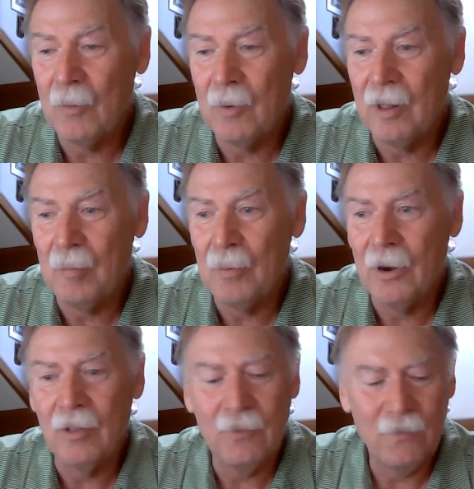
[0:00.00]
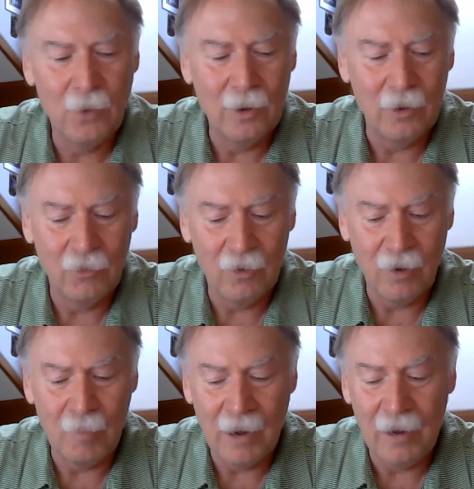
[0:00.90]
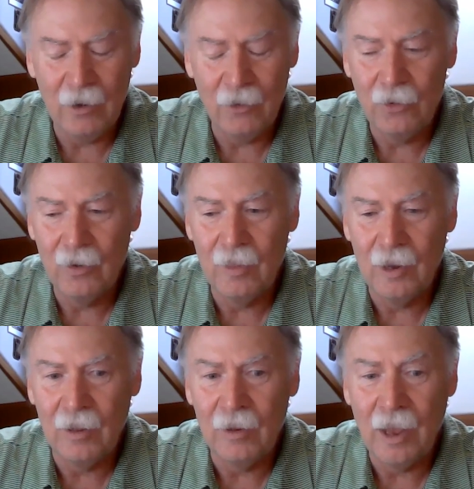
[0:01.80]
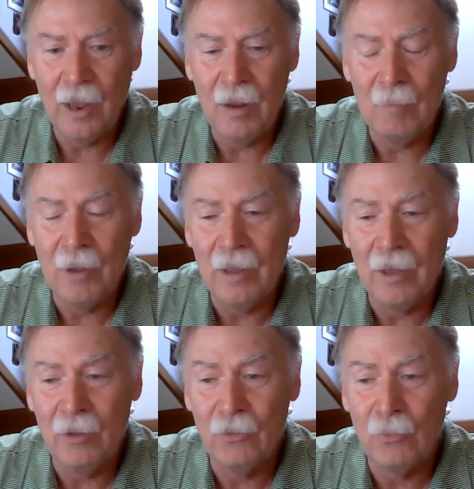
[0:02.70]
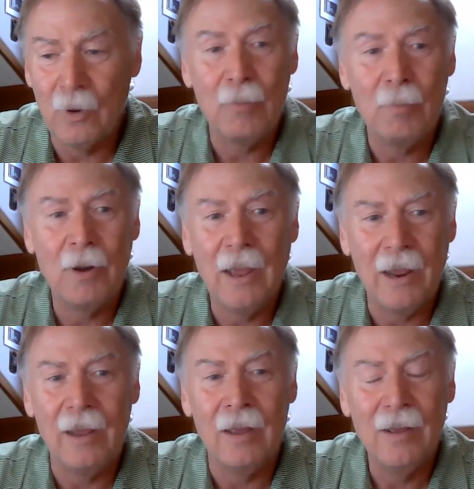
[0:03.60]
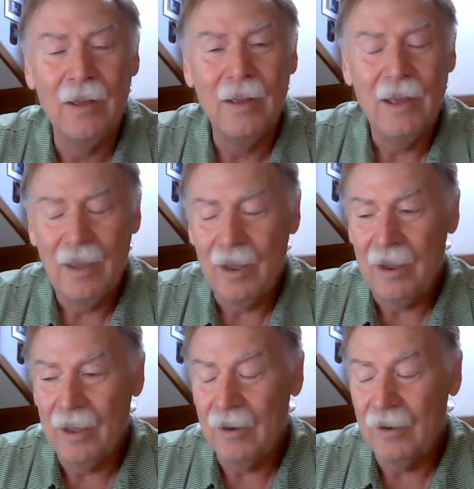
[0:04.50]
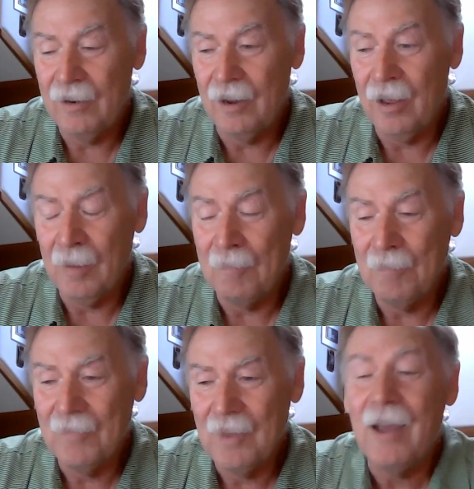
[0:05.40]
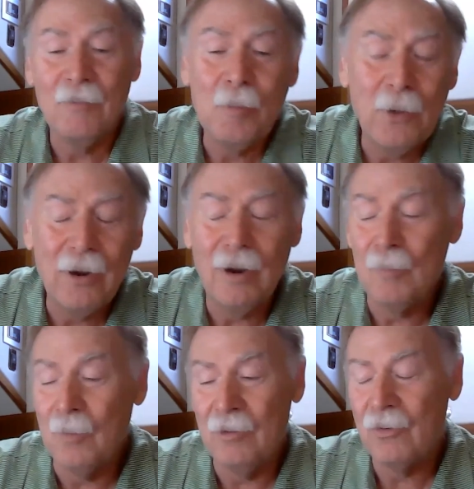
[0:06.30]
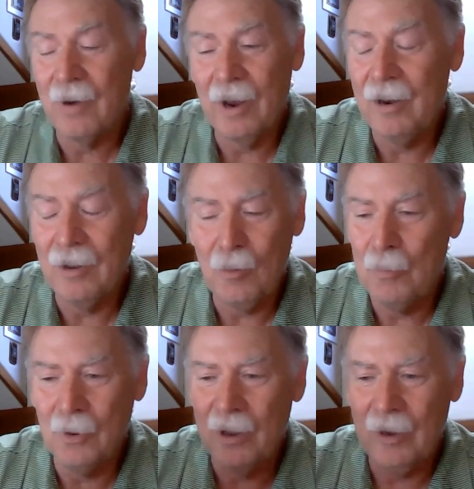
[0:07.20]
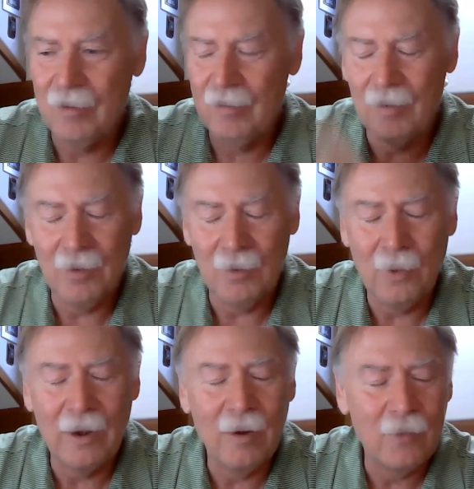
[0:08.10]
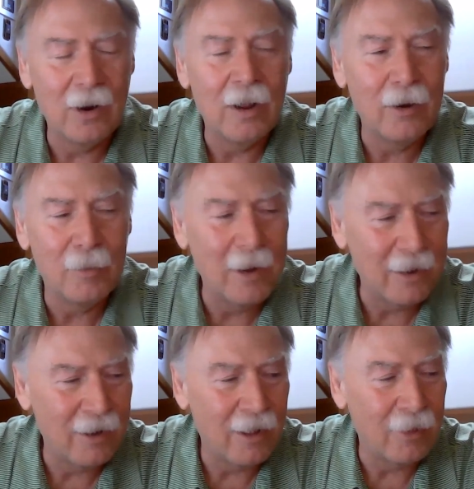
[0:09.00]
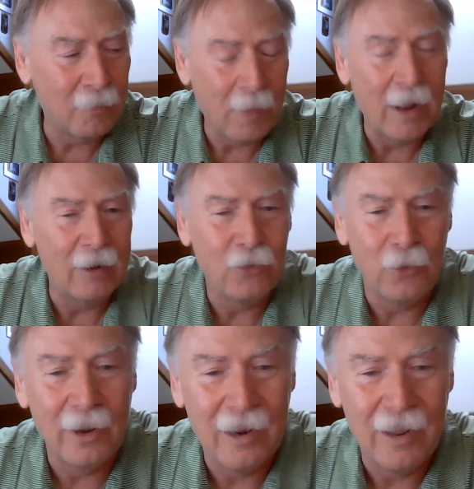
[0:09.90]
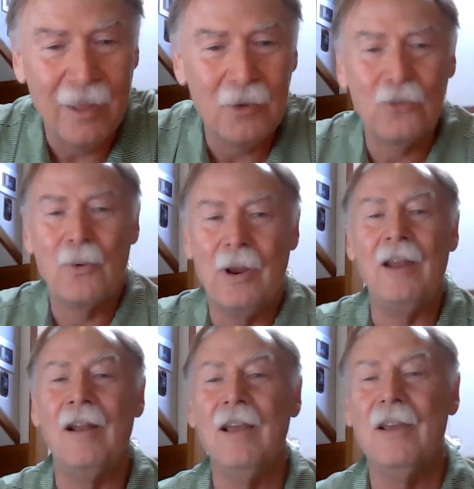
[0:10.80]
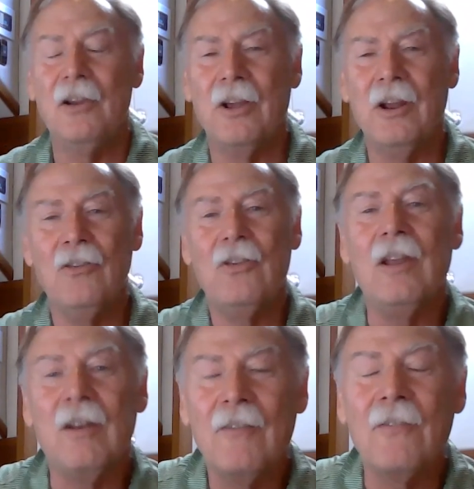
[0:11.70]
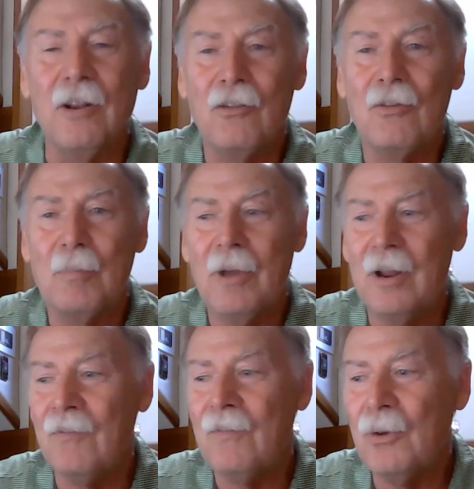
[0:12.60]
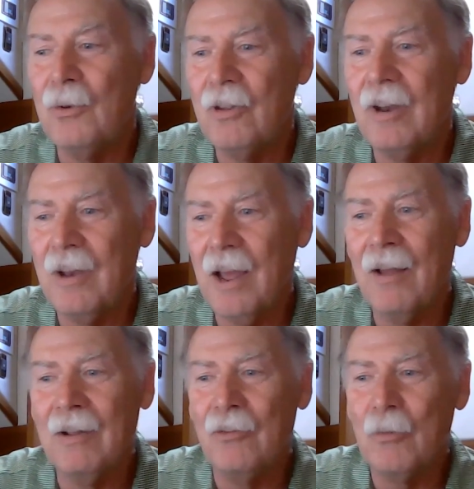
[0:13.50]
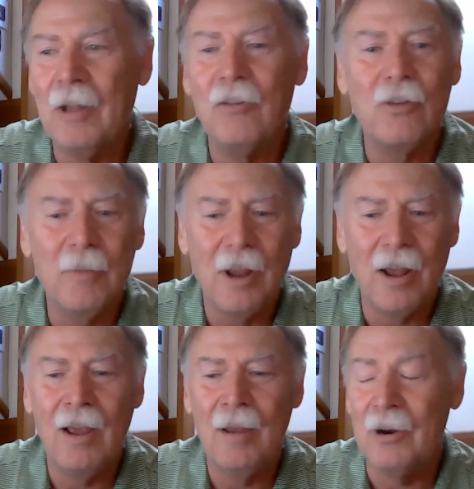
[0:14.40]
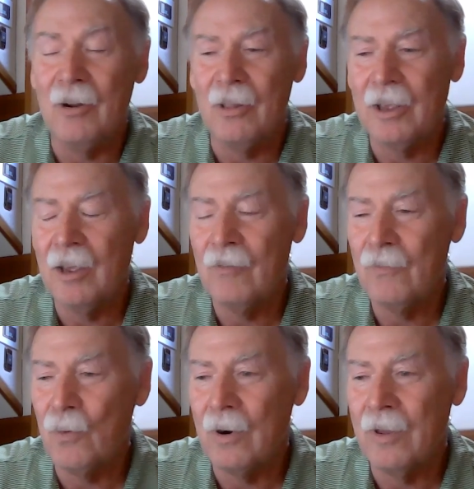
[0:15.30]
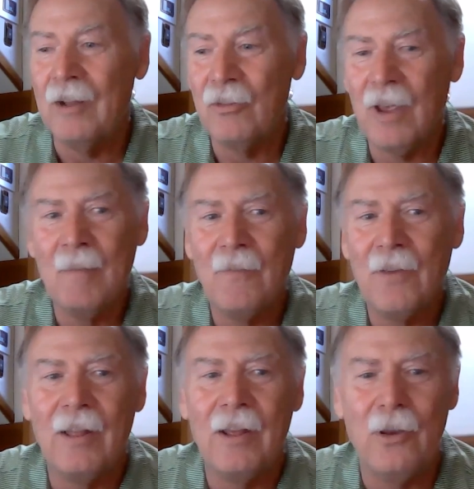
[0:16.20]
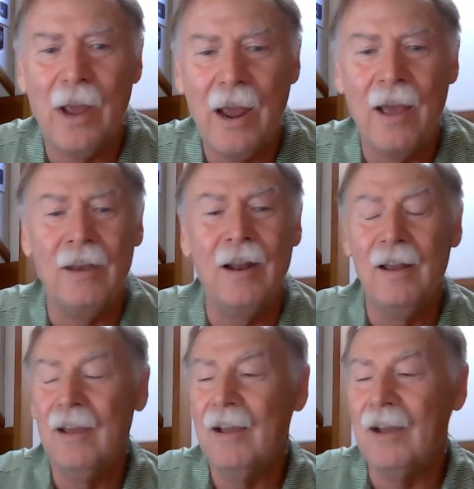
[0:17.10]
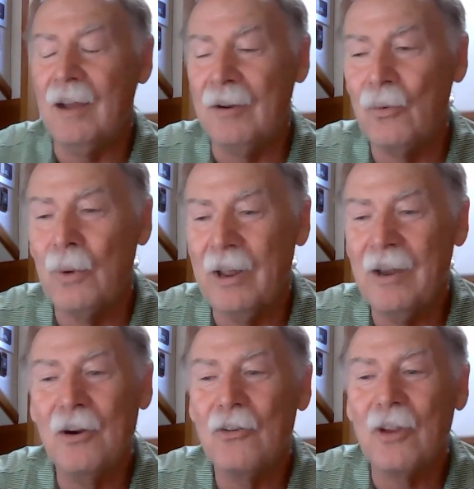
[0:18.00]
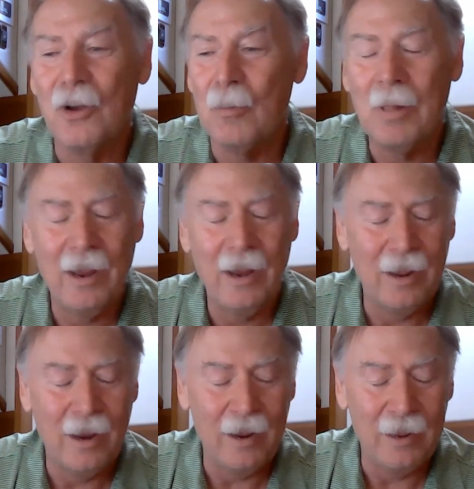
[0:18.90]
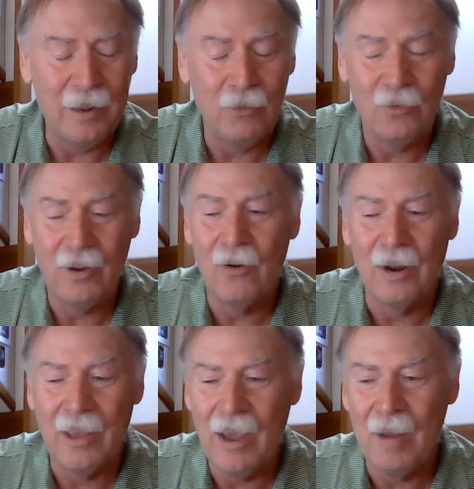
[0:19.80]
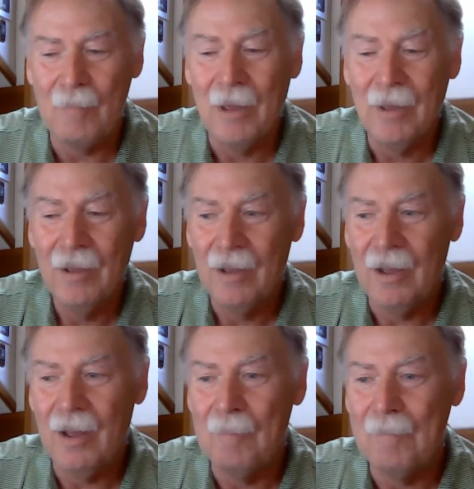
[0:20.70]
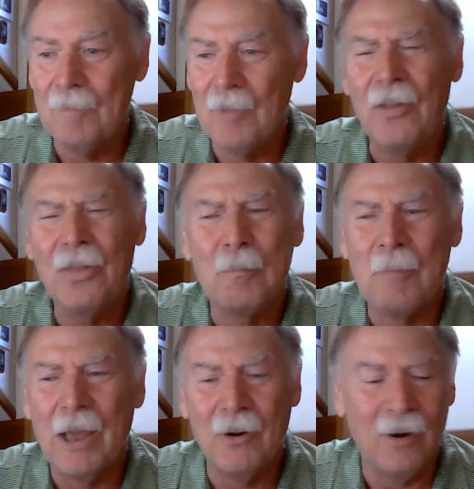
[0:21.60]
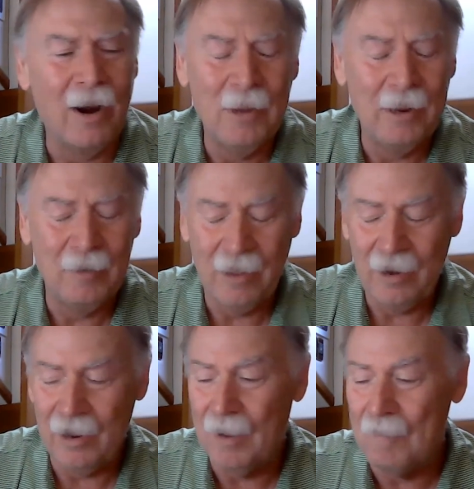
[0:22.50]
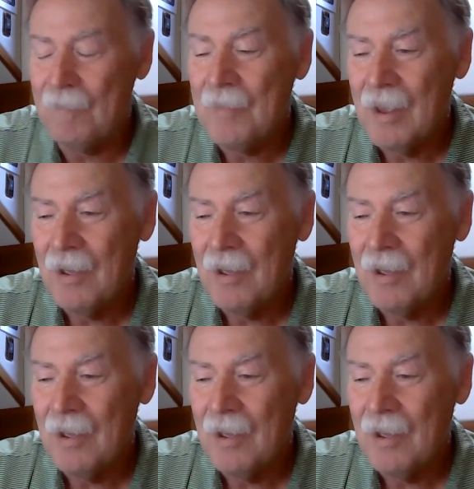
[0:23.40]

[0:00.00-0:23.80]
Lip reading: we're really putting the focus, is on making sure that a game is worth playing. And if you put it on one screen and you put whatever $100 million buys you on the other screen, you're going to see a difference. But if you sit down and spend some time and are looking for that same feeling you had 20 years ago playing a Sierra game, although better. I mean, the